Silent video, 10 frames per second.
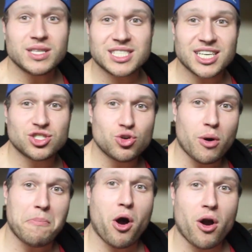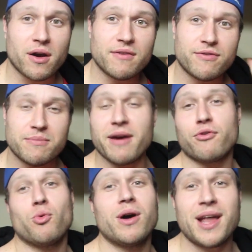sets you apart from
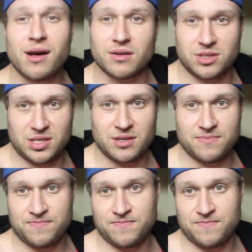everyone else.